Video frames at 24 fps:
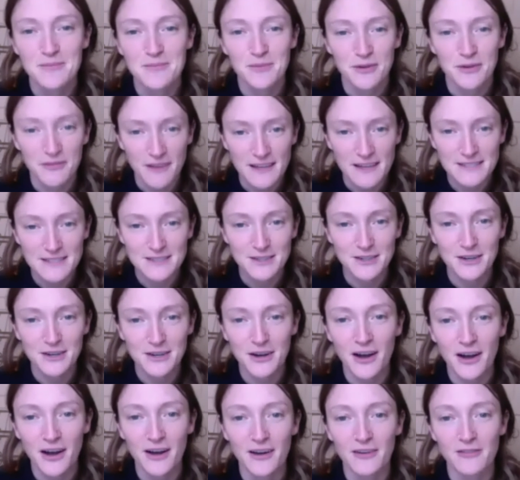professor
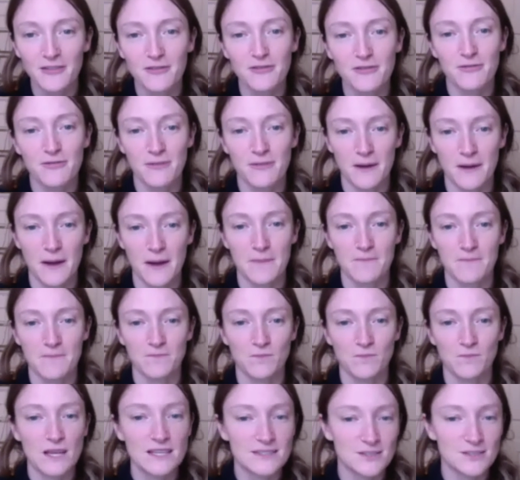of um,
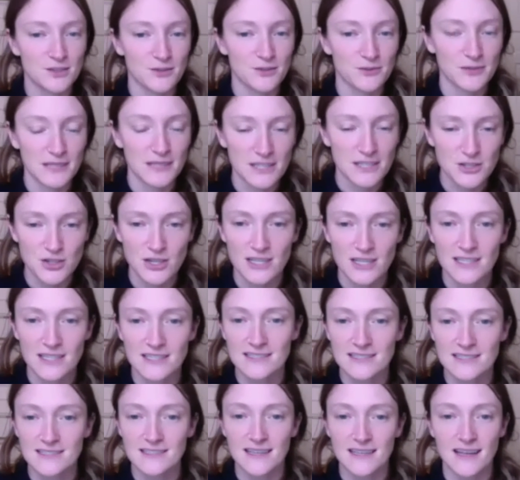Eastern
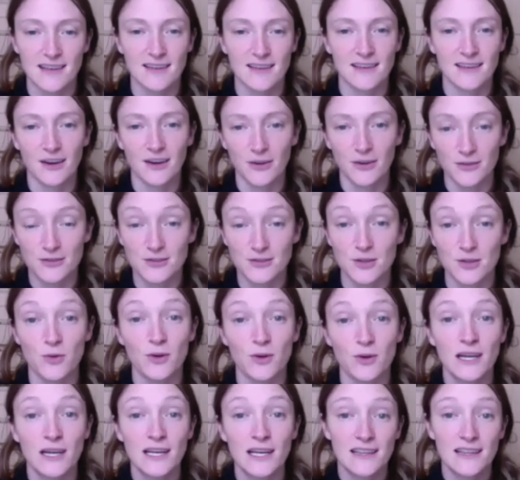religions, you know, so
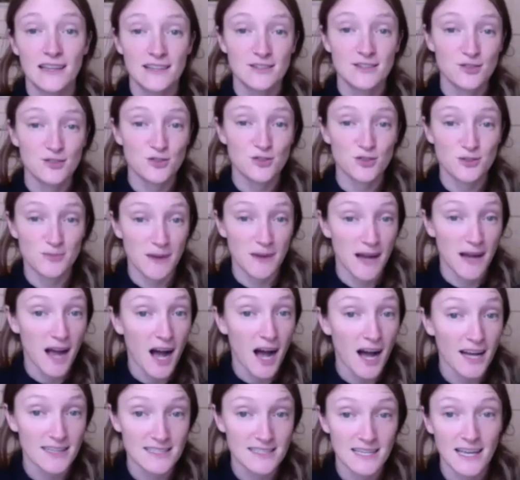this is just my
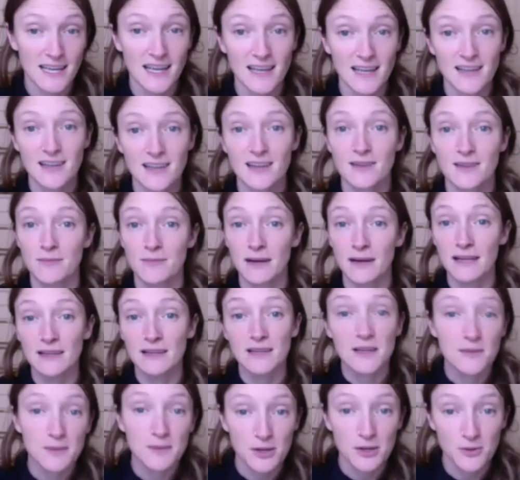hot take, my
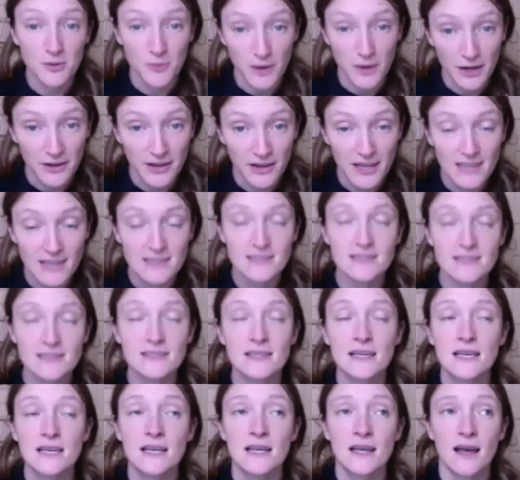limited awareness.
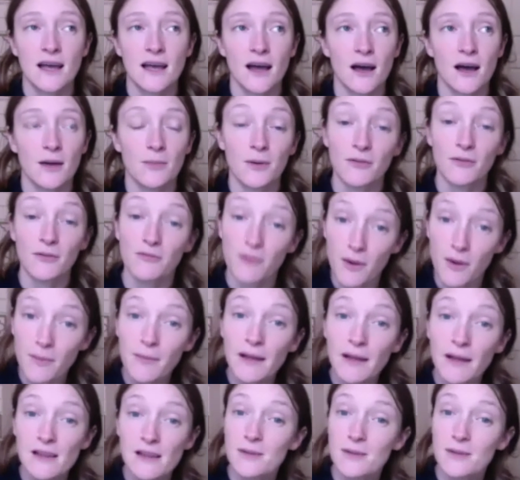Uh, but from
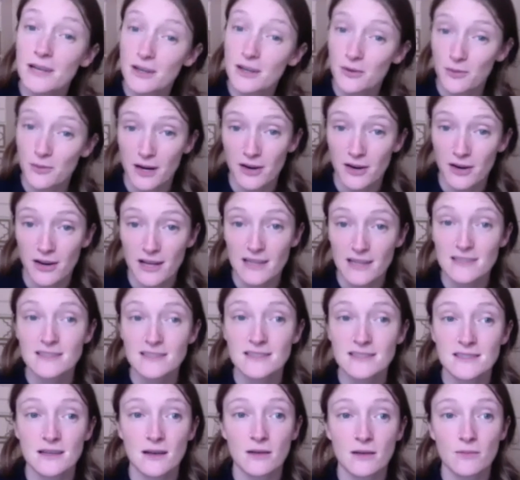my limited
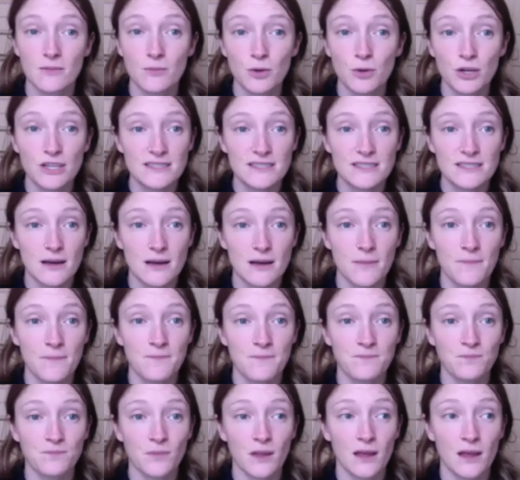awareness,
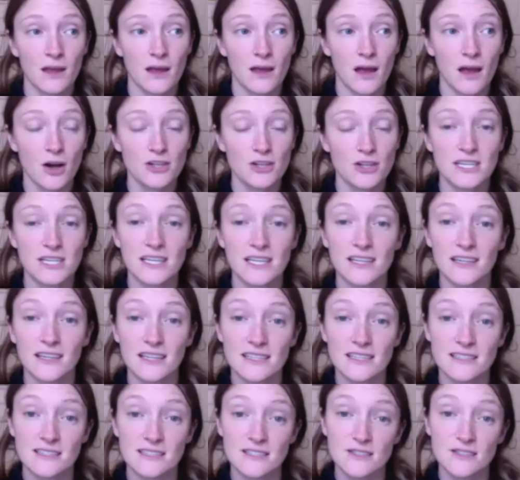Buddhism
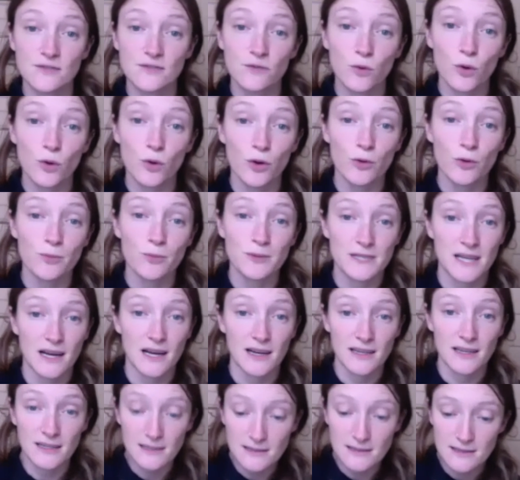articulates these four
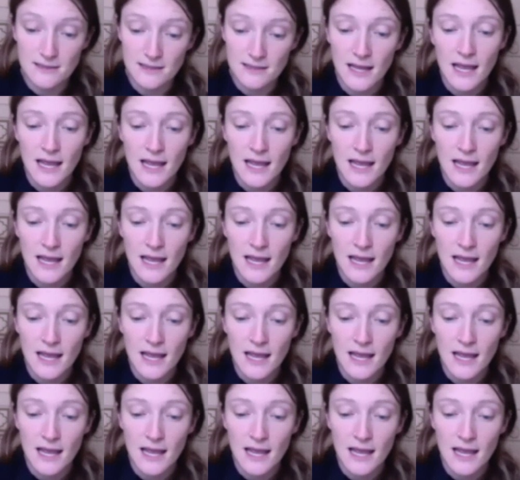upadanas,